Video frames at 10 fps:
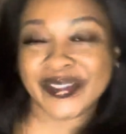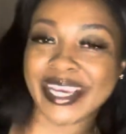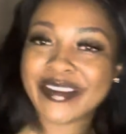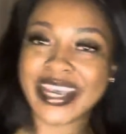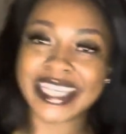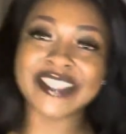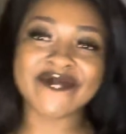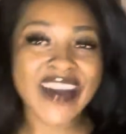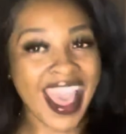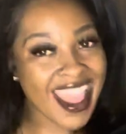channel S
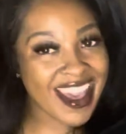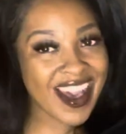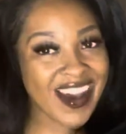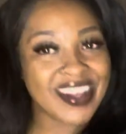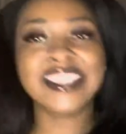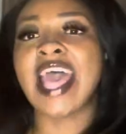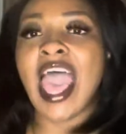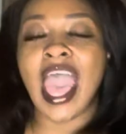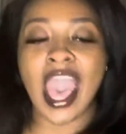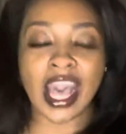Files.
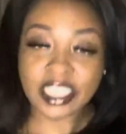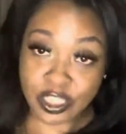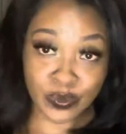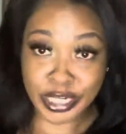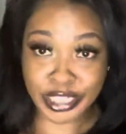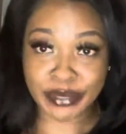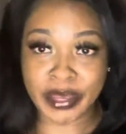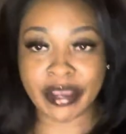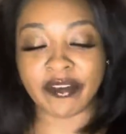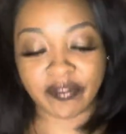I just wanted to
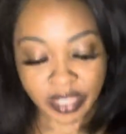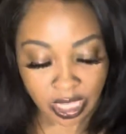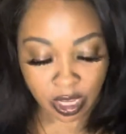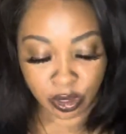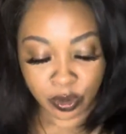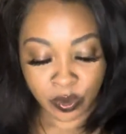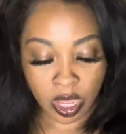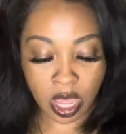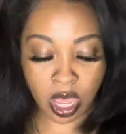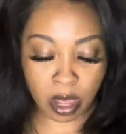make a video
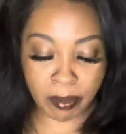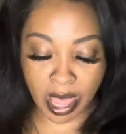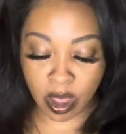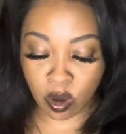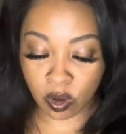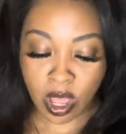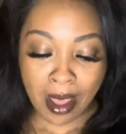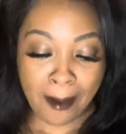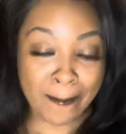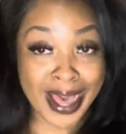about
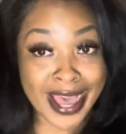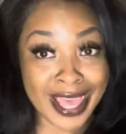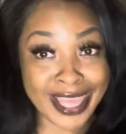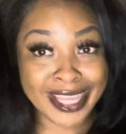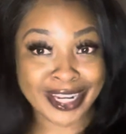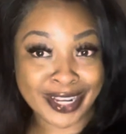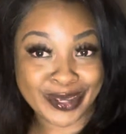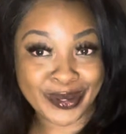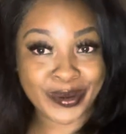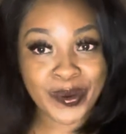my
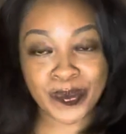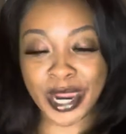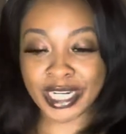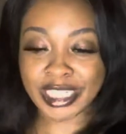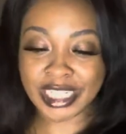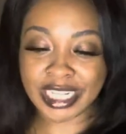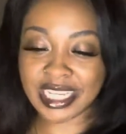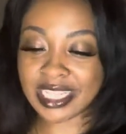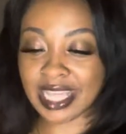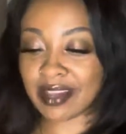new
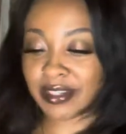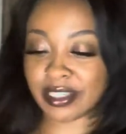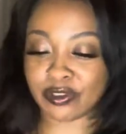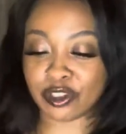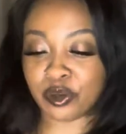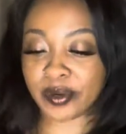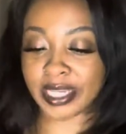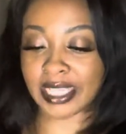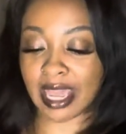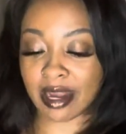purchase that I was super
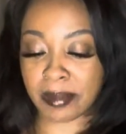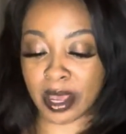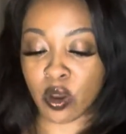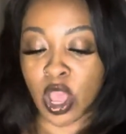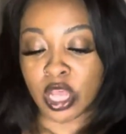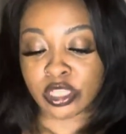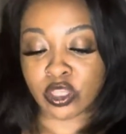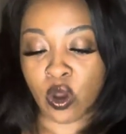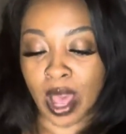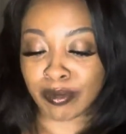excited about.
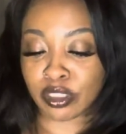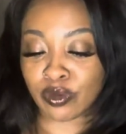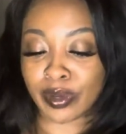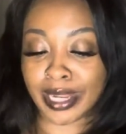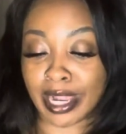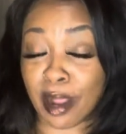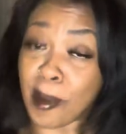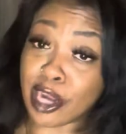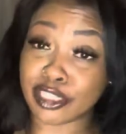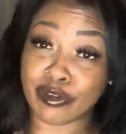So I was doing like a
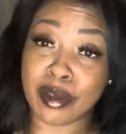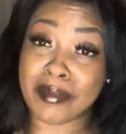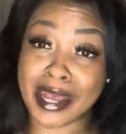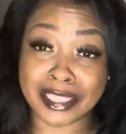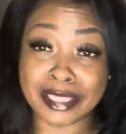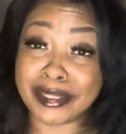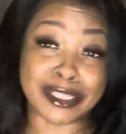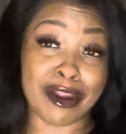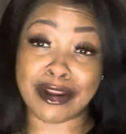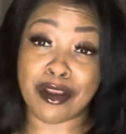partial unboxing because
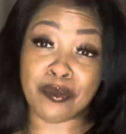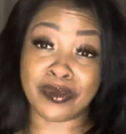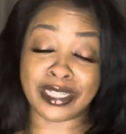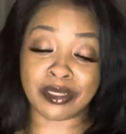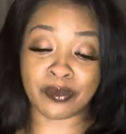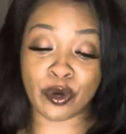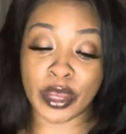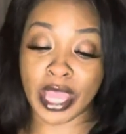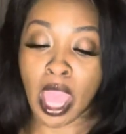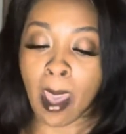I already opened this
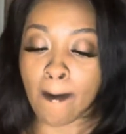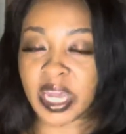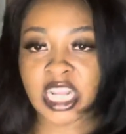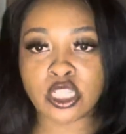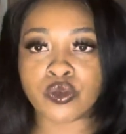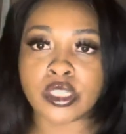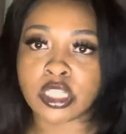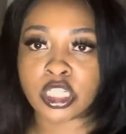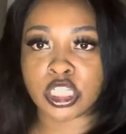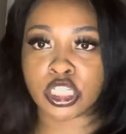boy, but I just wanted to
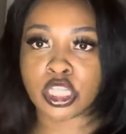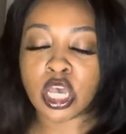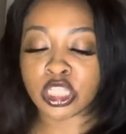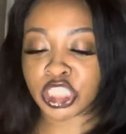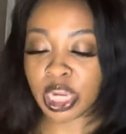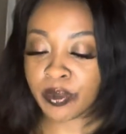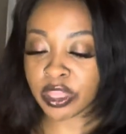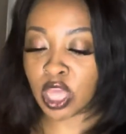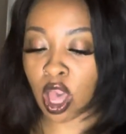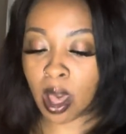just share
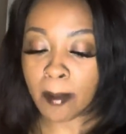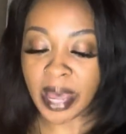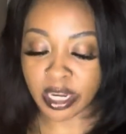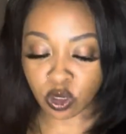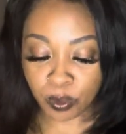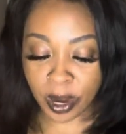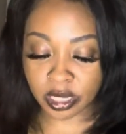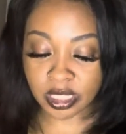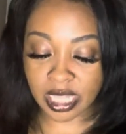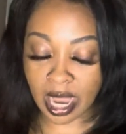with y'all my new
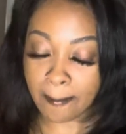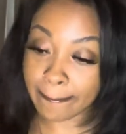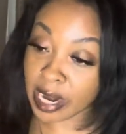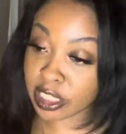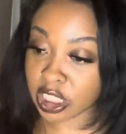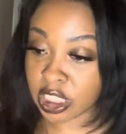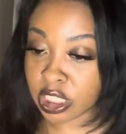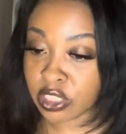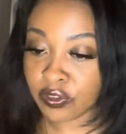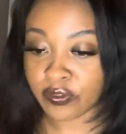purse that I
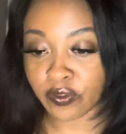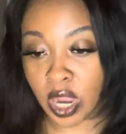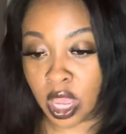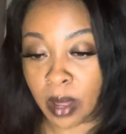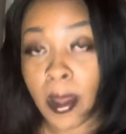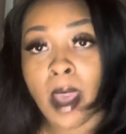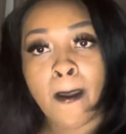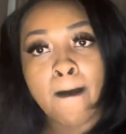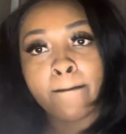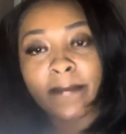purchased from
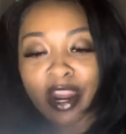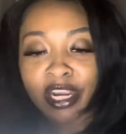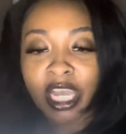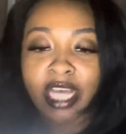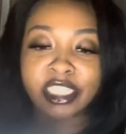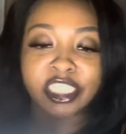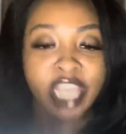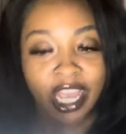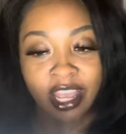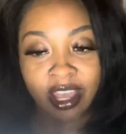Marc
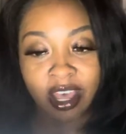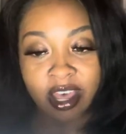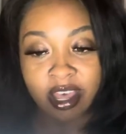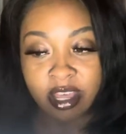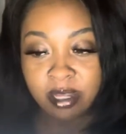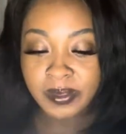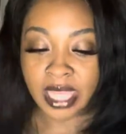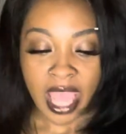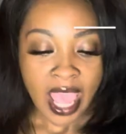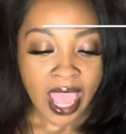Jacobs,
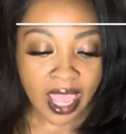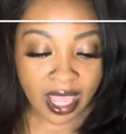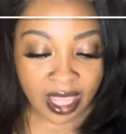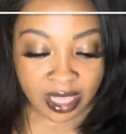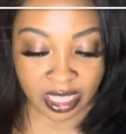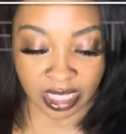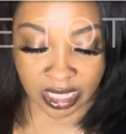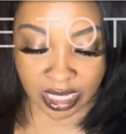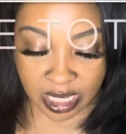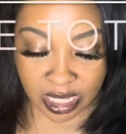and
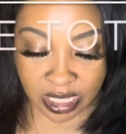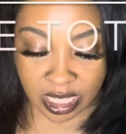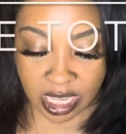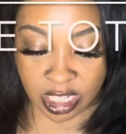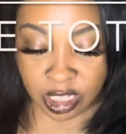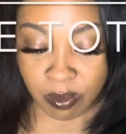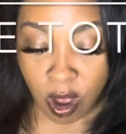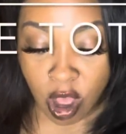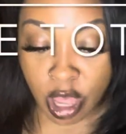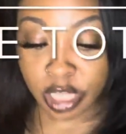this is the
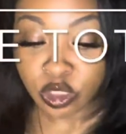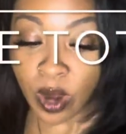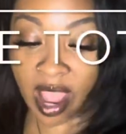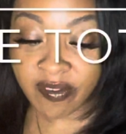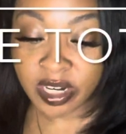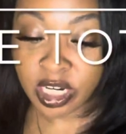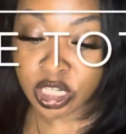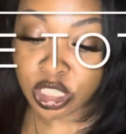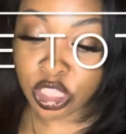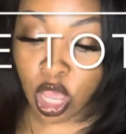Small
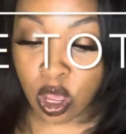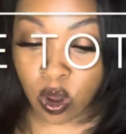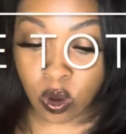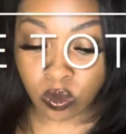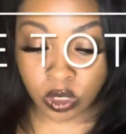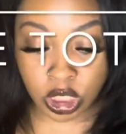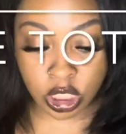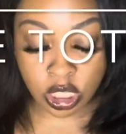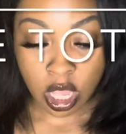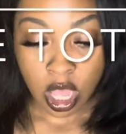Traveler Tote